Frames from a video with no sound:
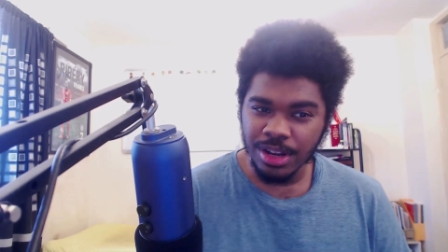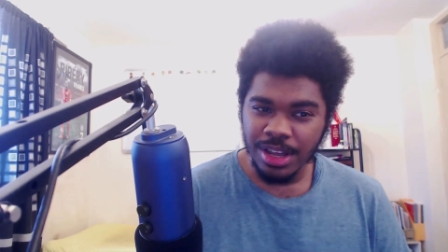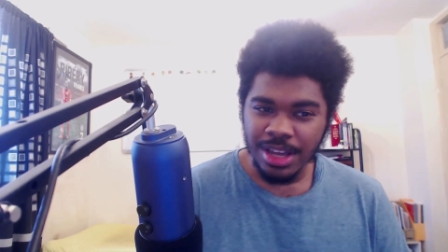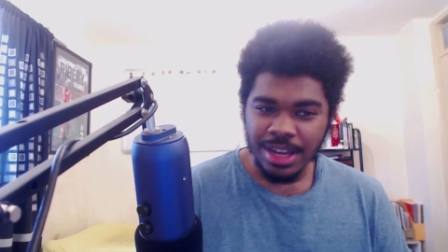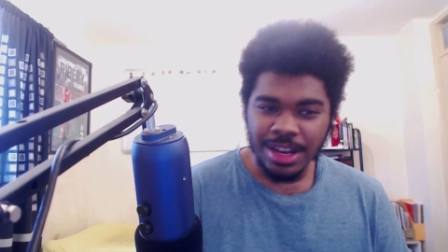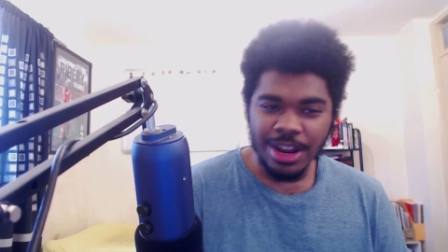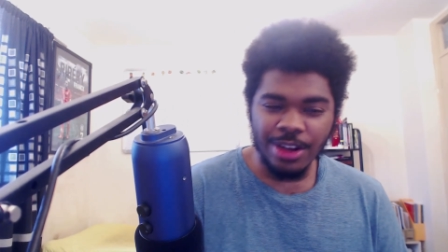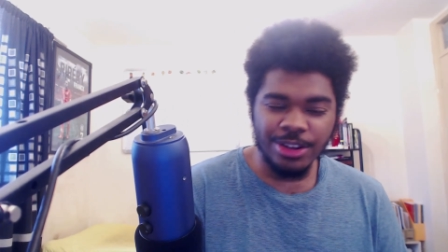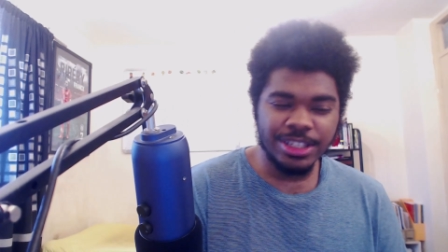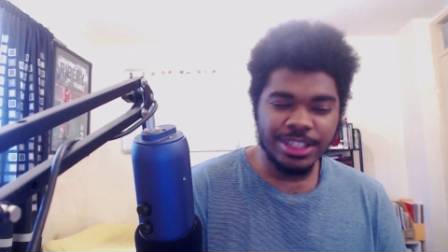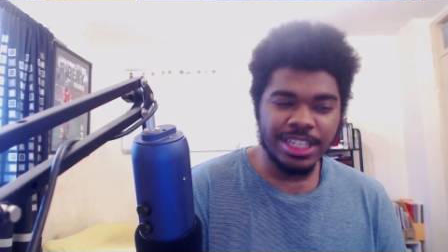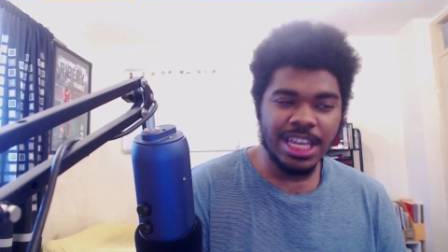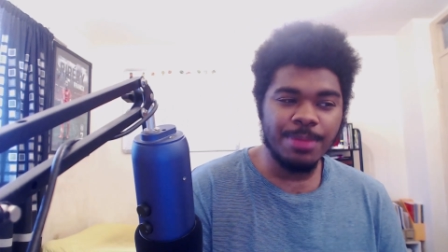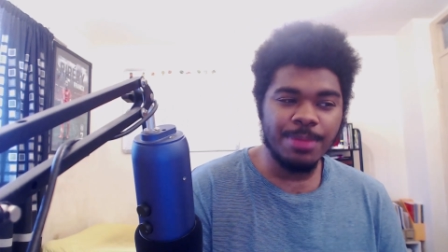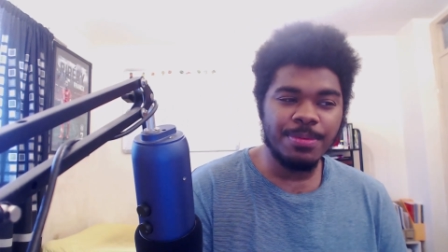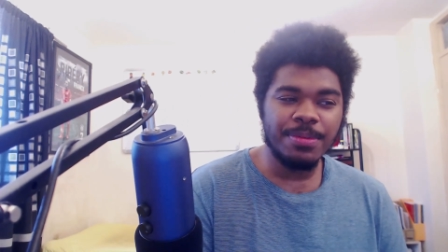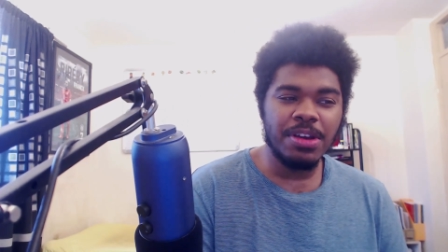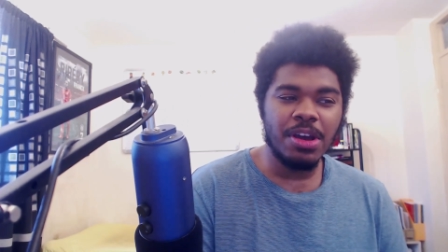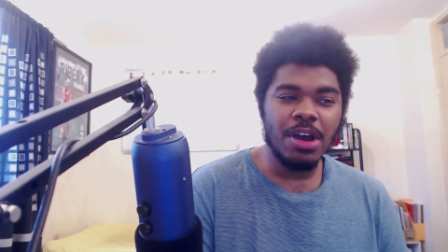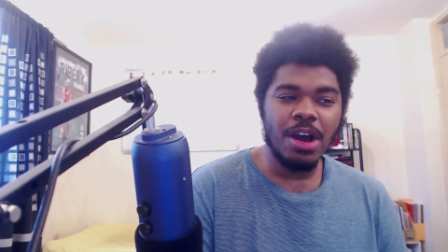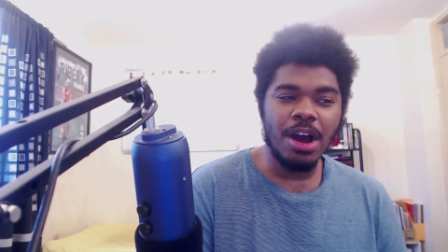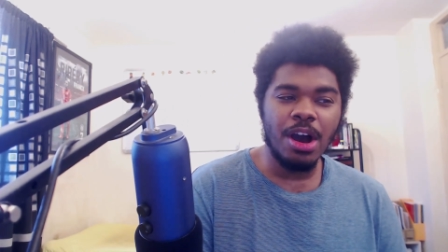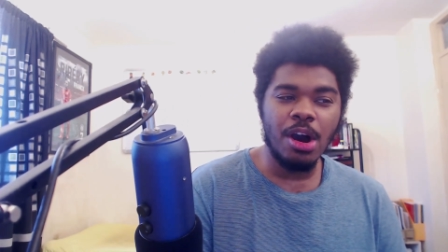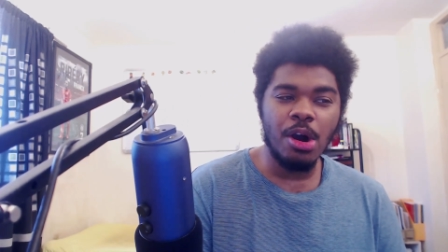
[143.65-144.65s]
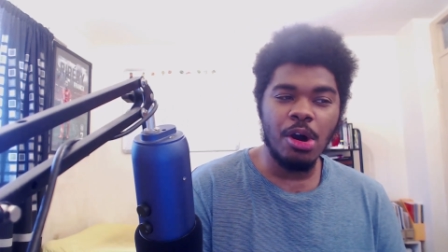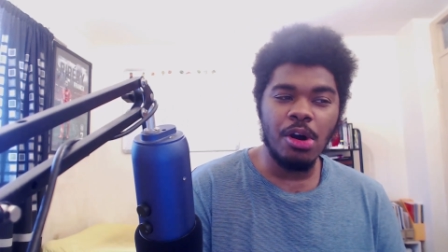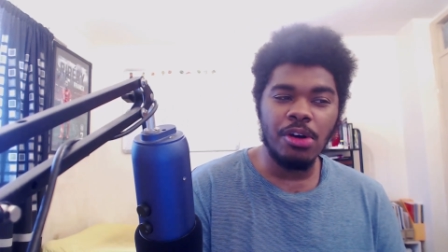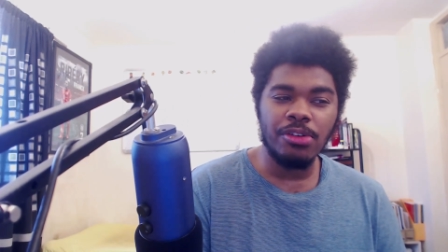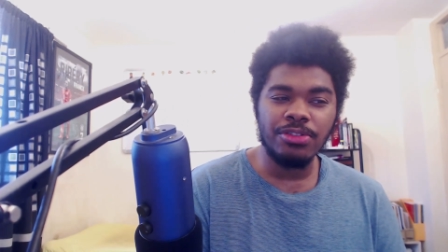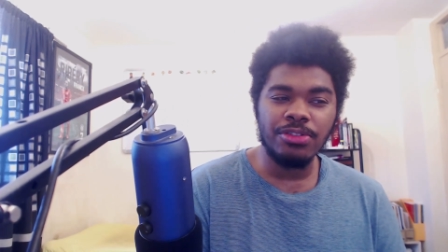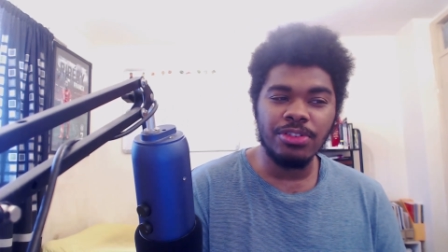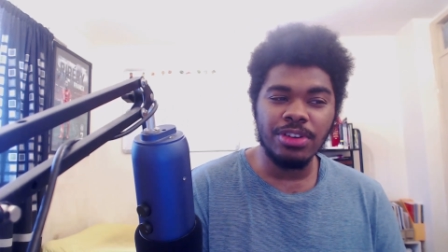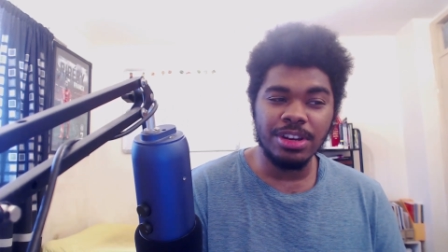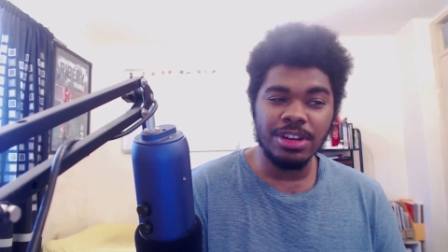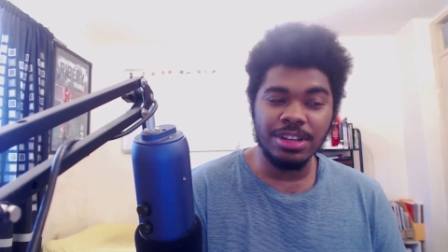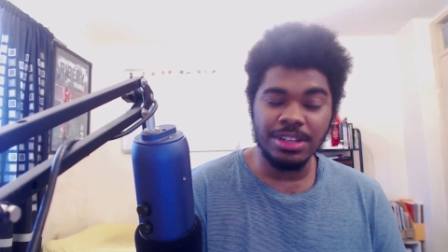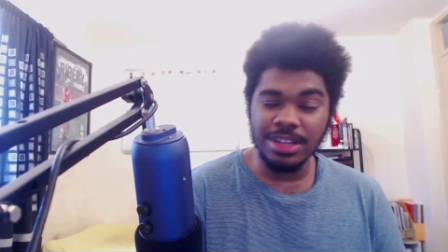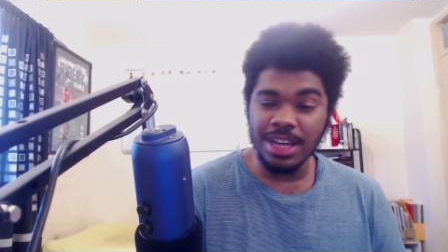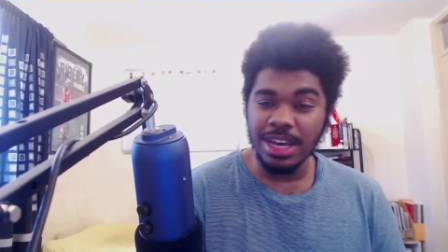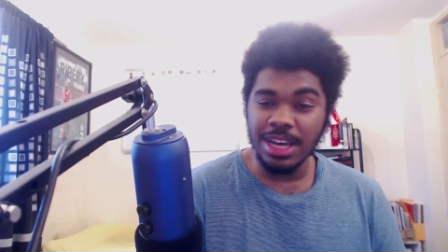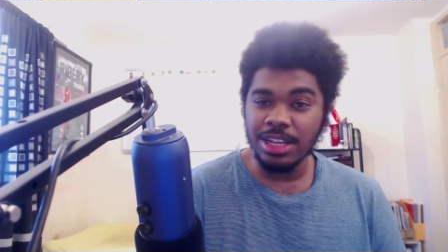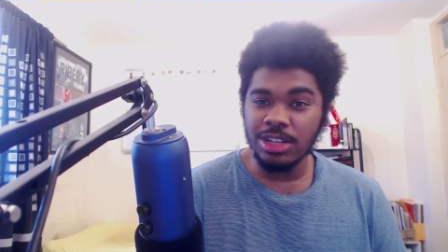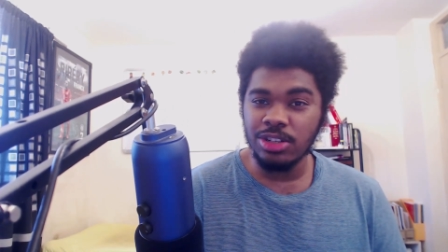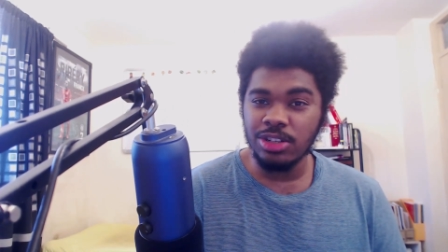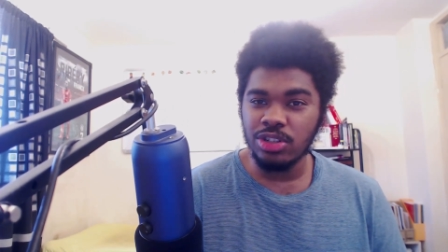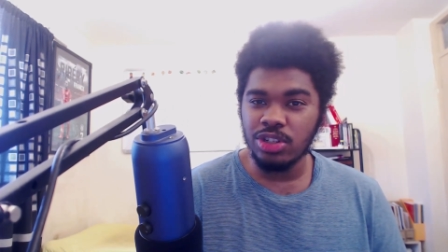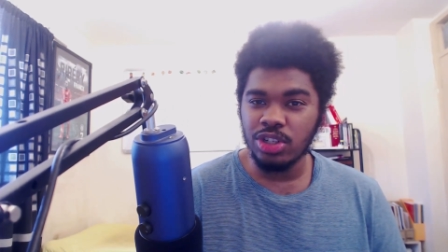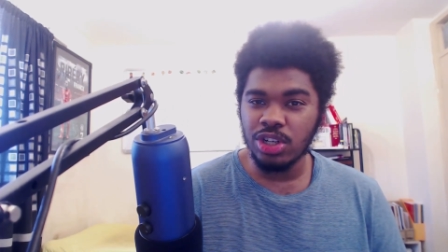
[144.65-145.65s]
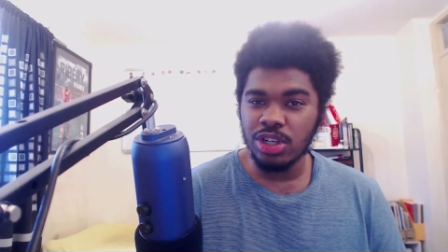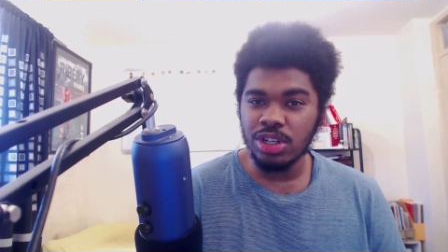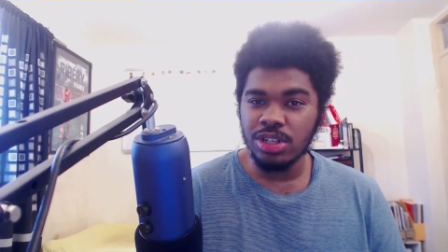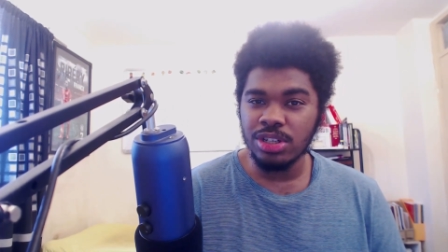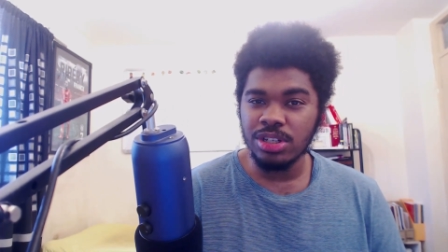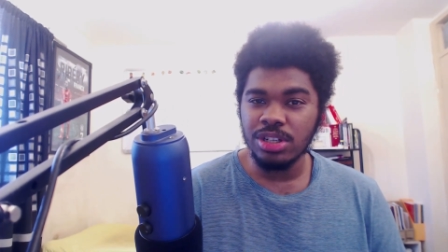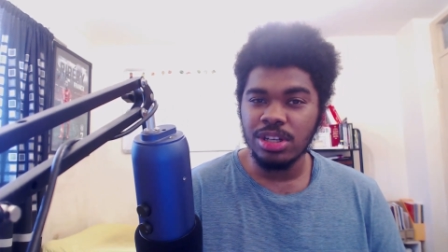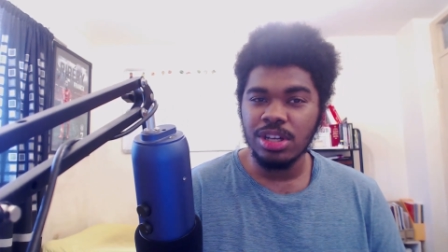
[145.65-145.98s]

Now he's keeping her out of danger,